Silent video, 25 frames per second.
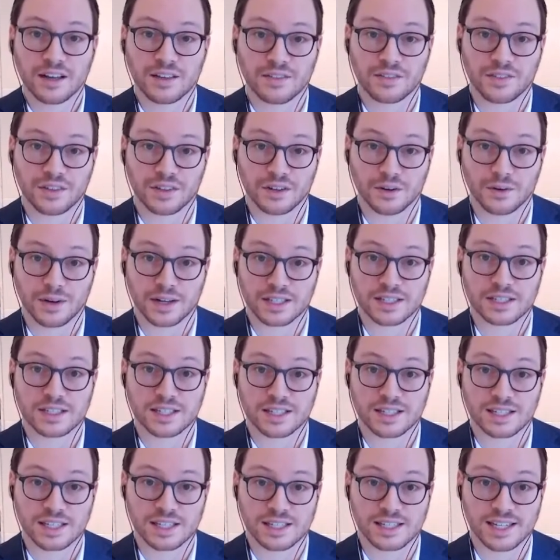the UN's
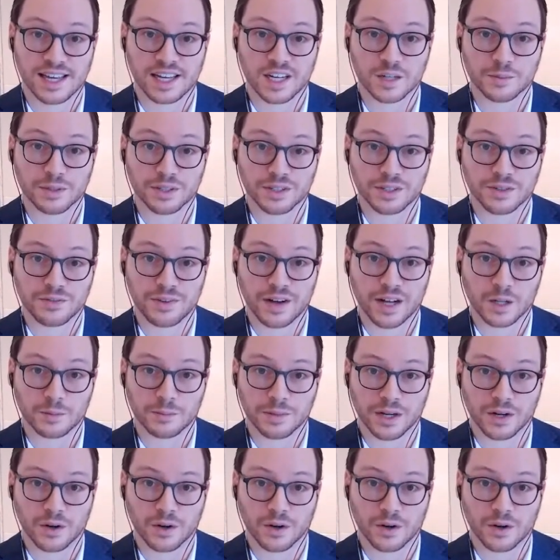Sustainable Development